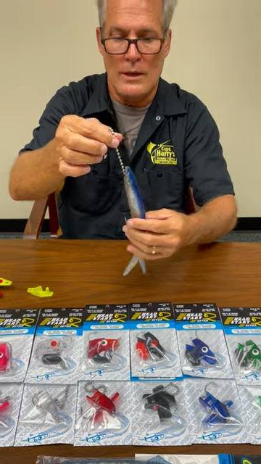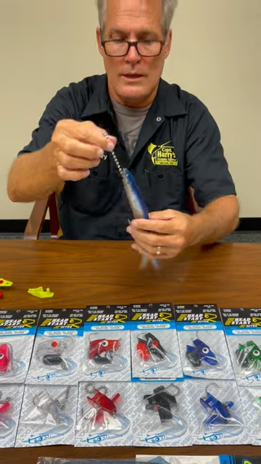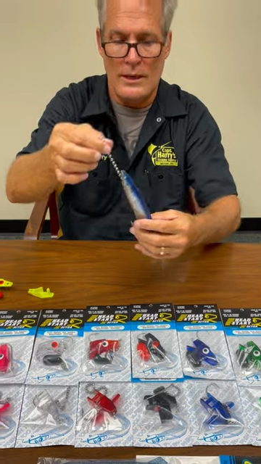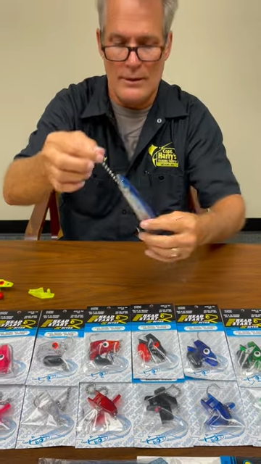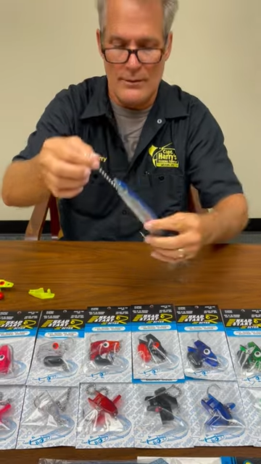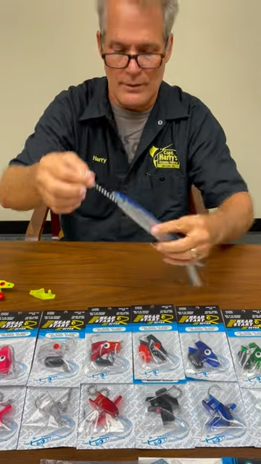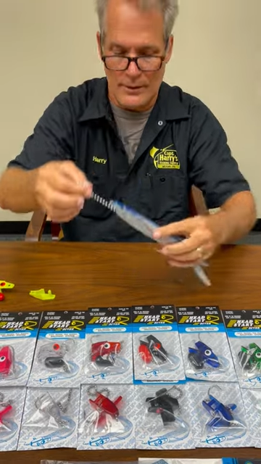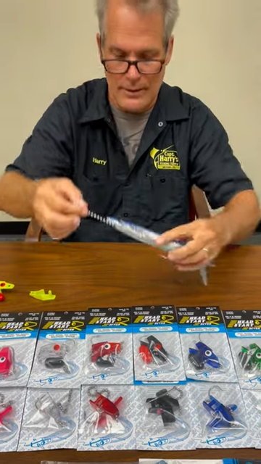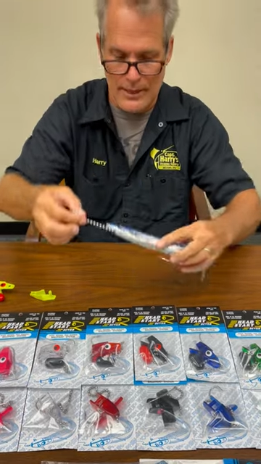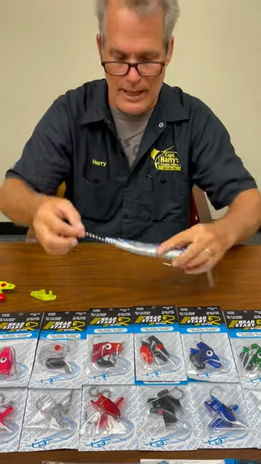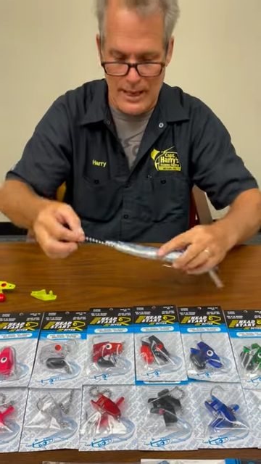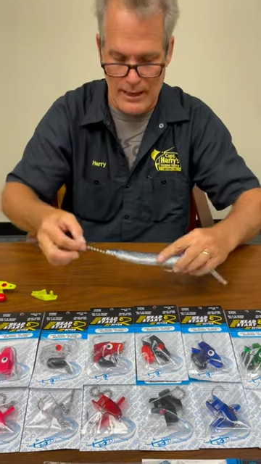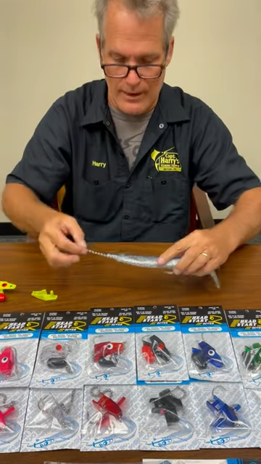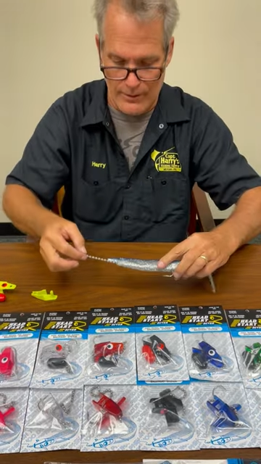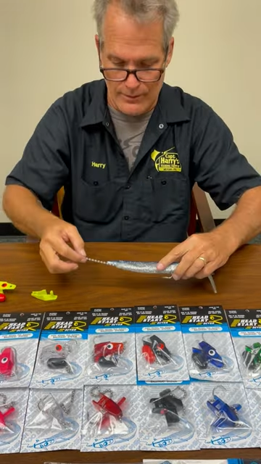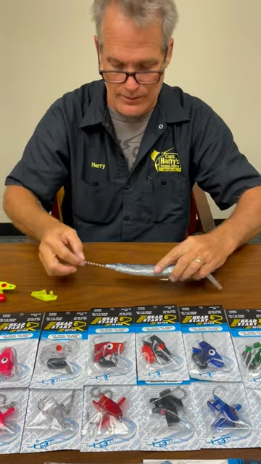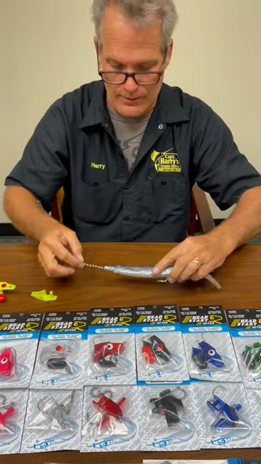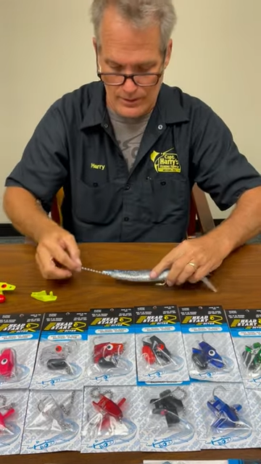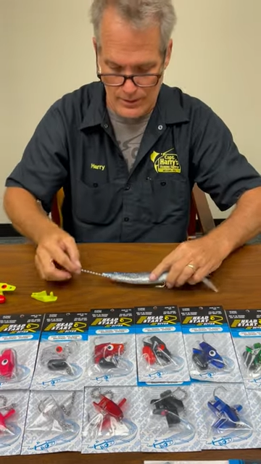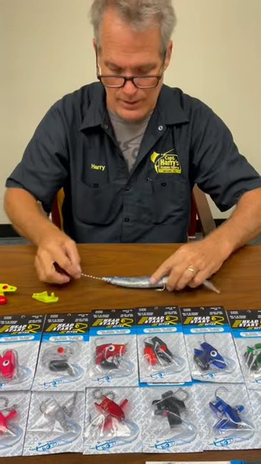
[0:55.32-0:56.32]
and easy
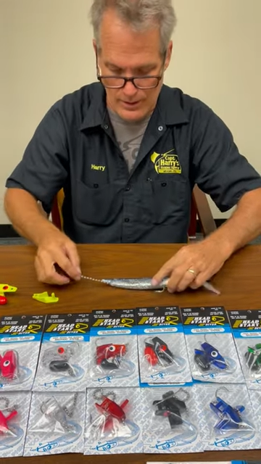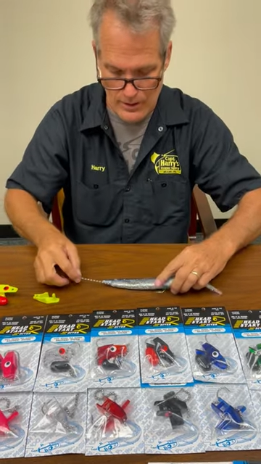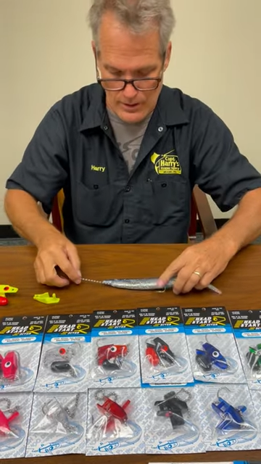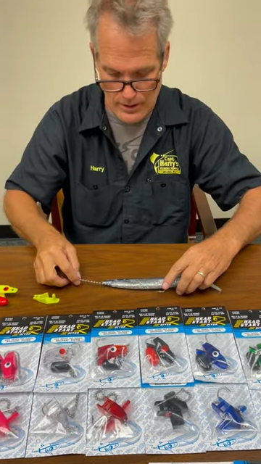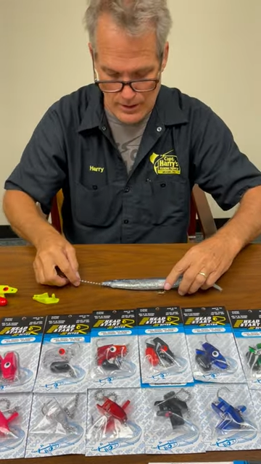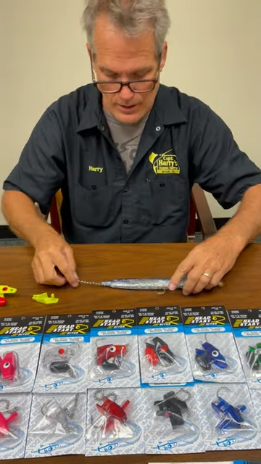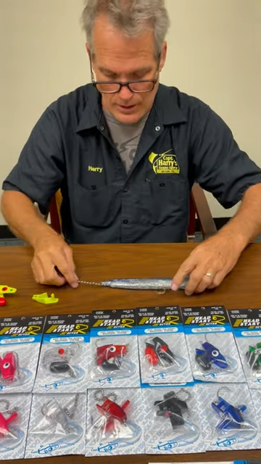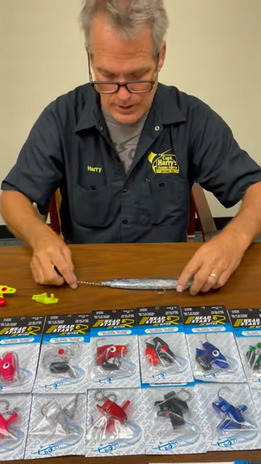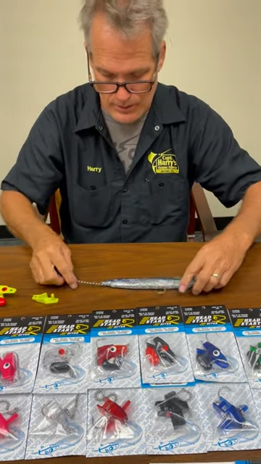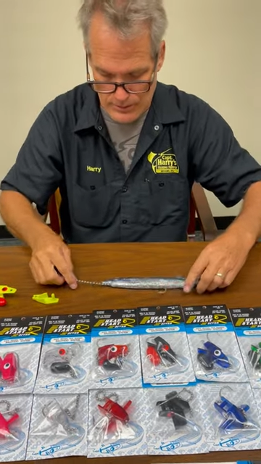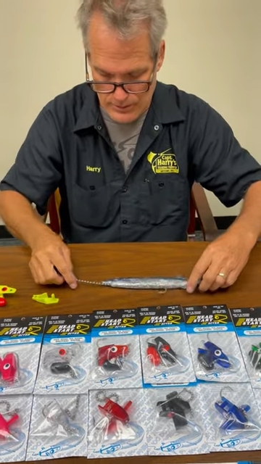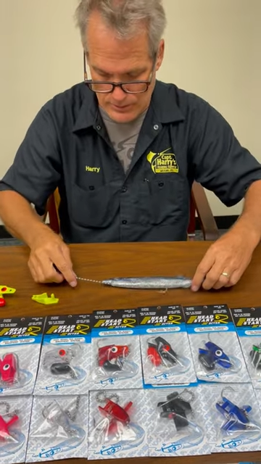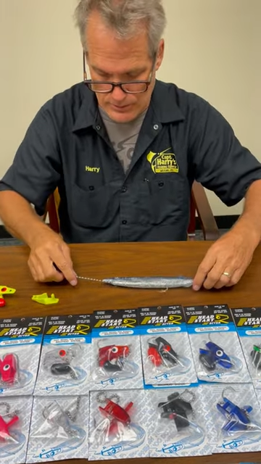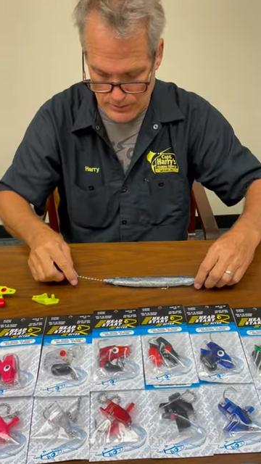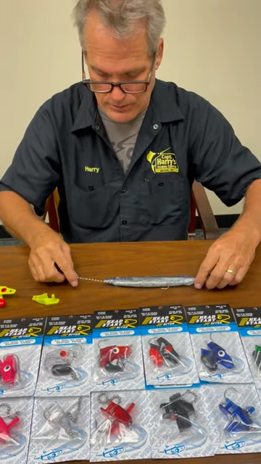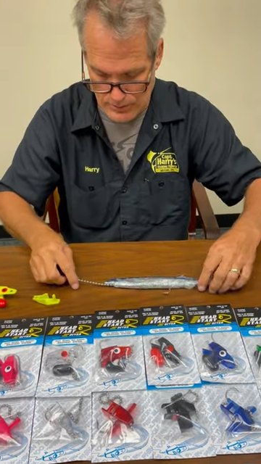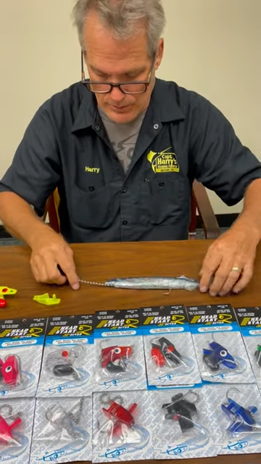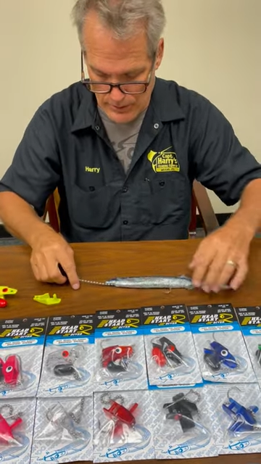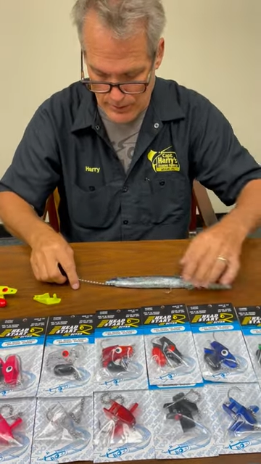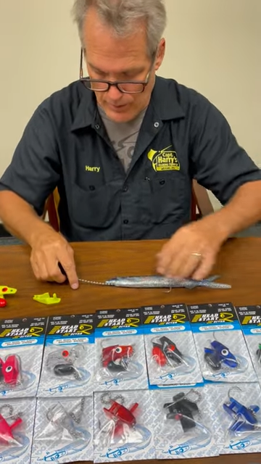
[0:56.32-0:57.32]
that is. Just
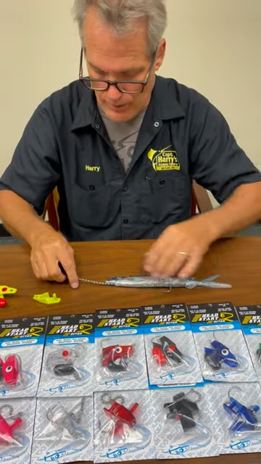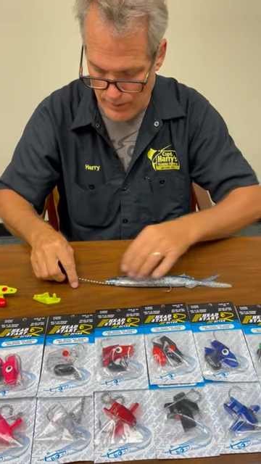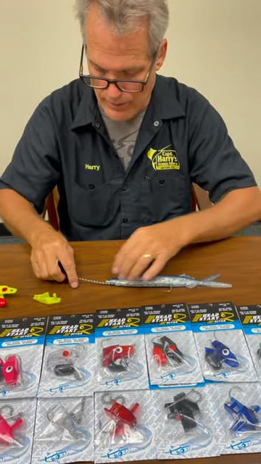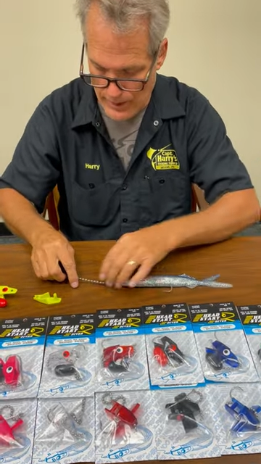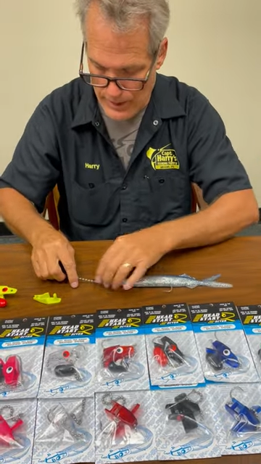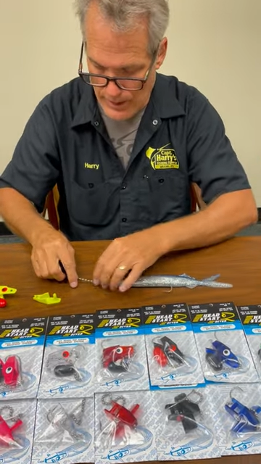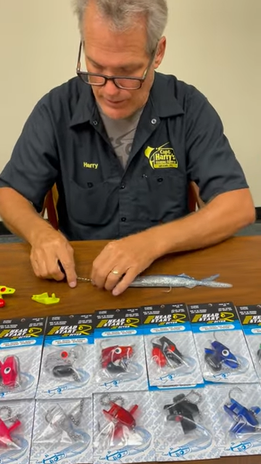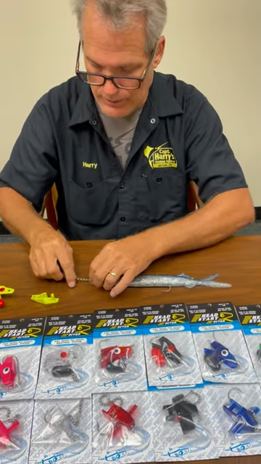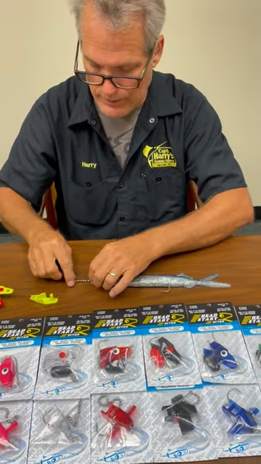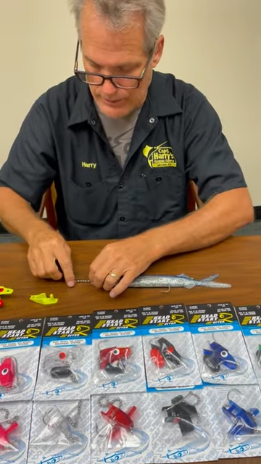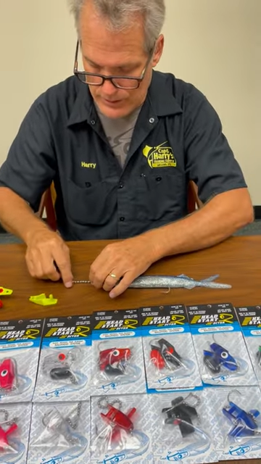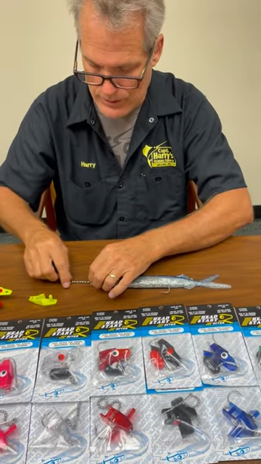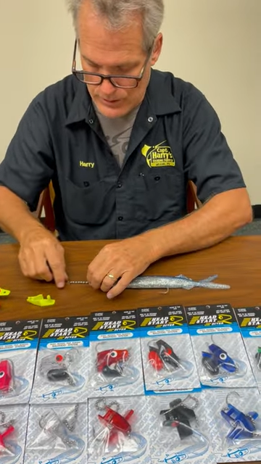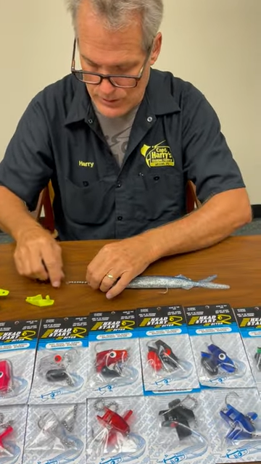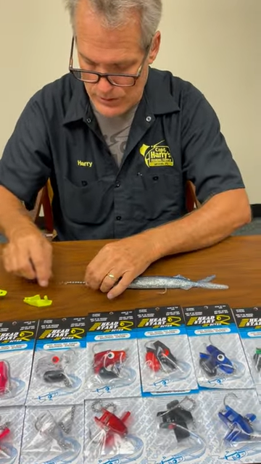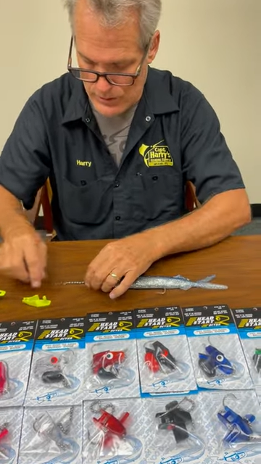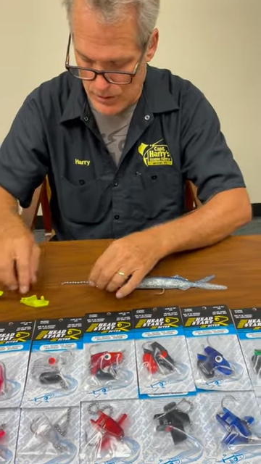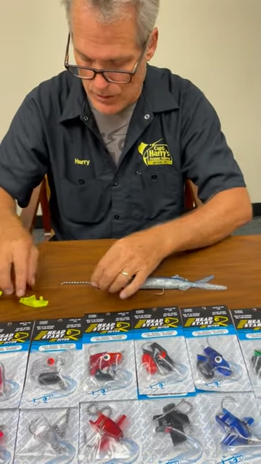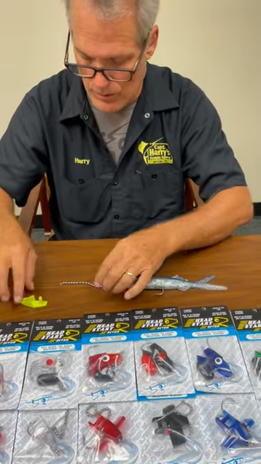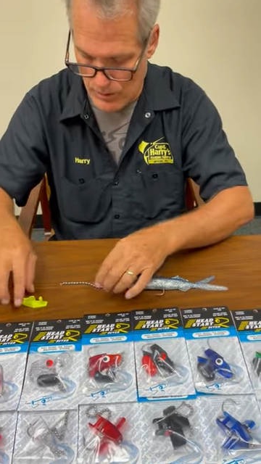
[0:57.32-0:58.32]
lay her down like
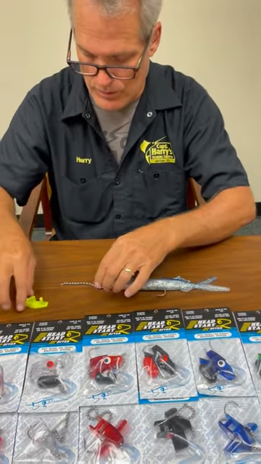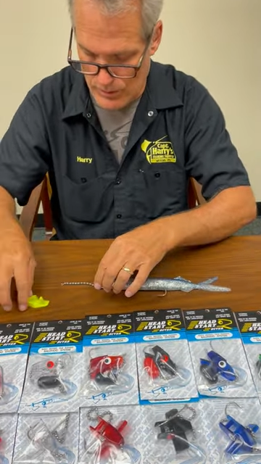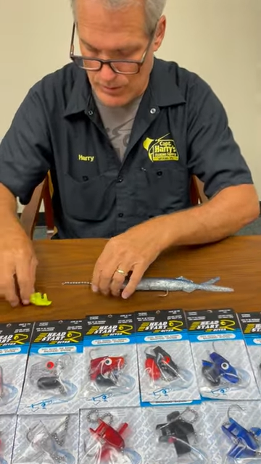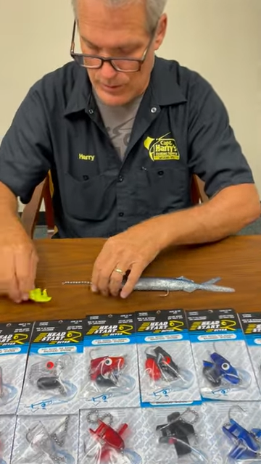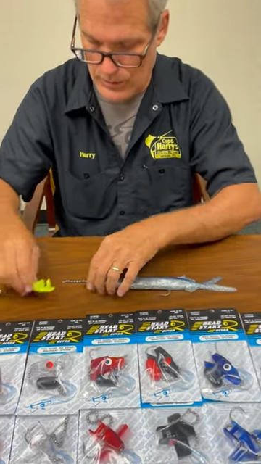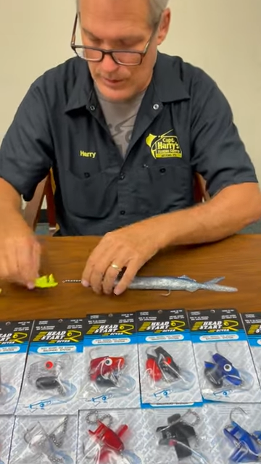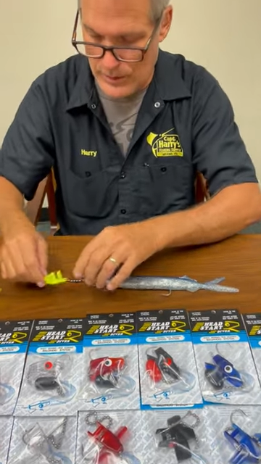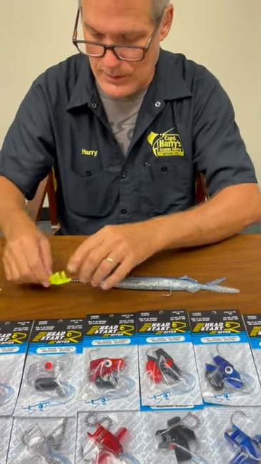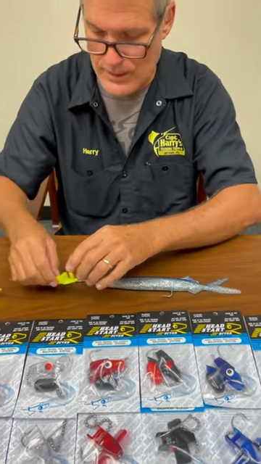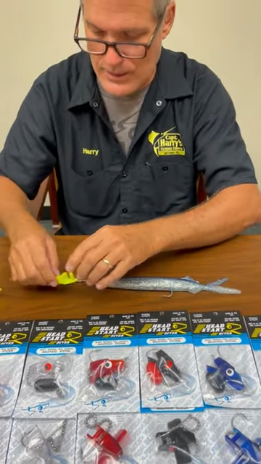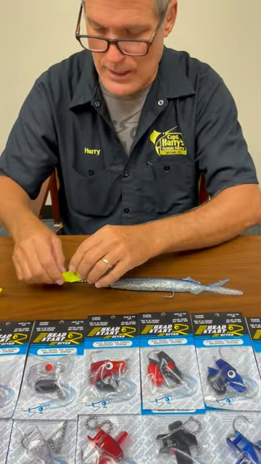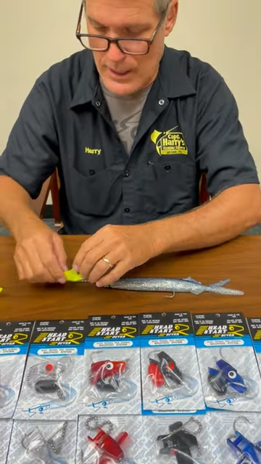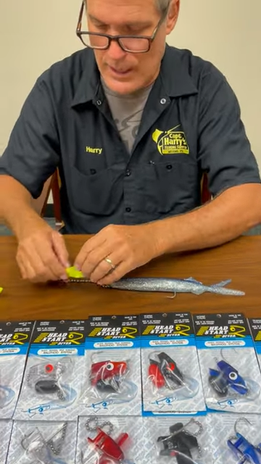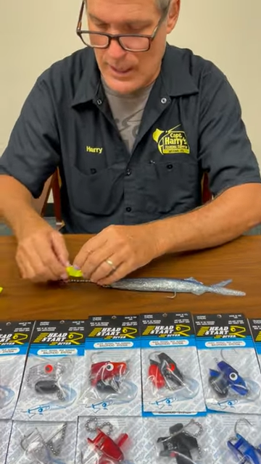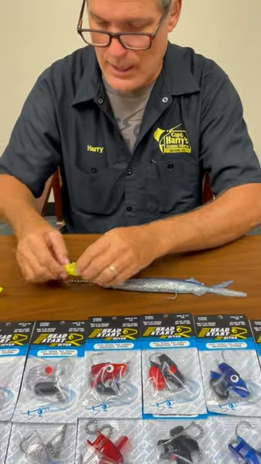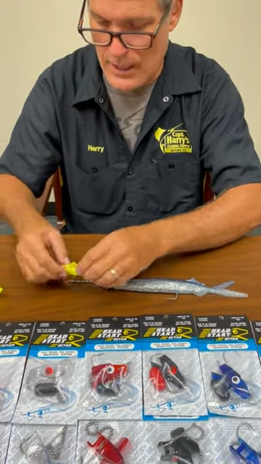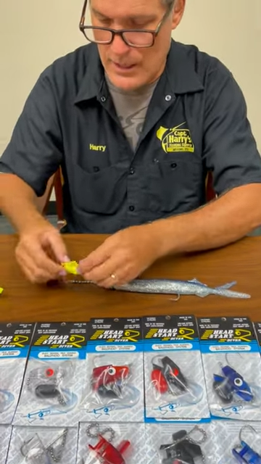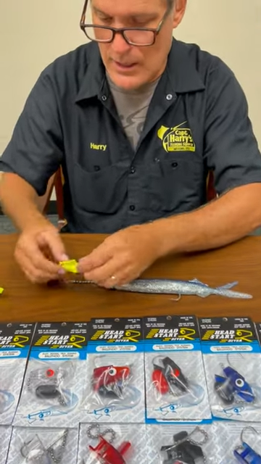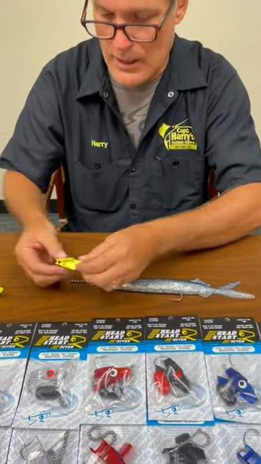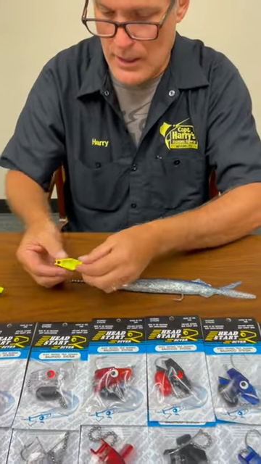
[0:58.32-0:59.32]
so. You're gonna
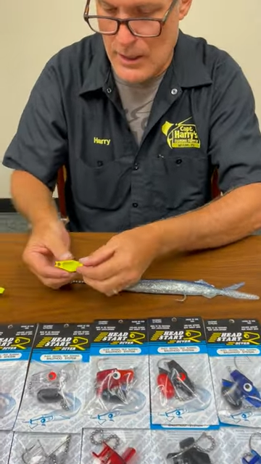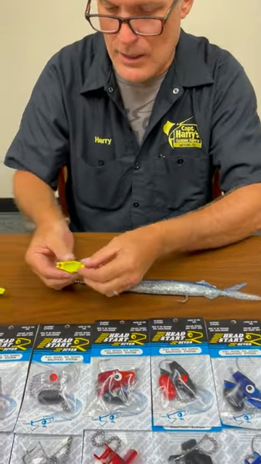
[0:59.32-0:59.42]
take